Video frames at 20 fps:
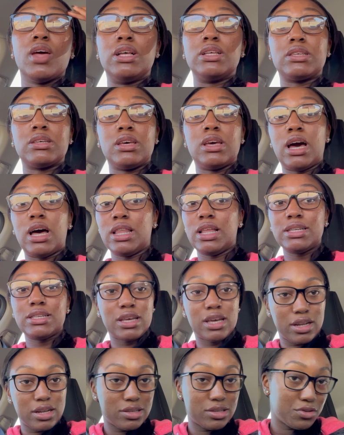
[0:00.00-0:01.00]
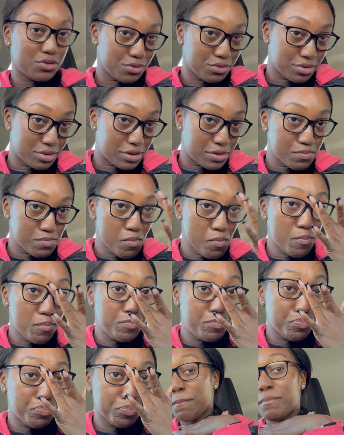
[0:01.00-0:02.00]
So y'all, let's get into it.
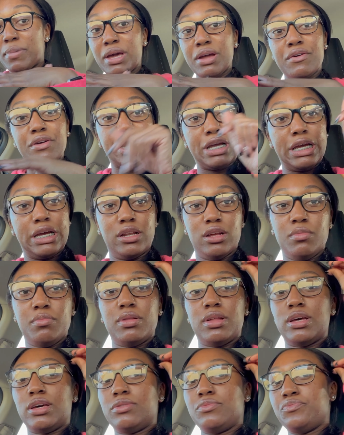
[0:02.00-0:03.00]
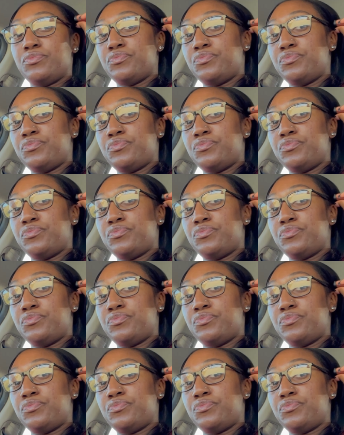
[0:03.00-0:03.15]
Period. Don't play.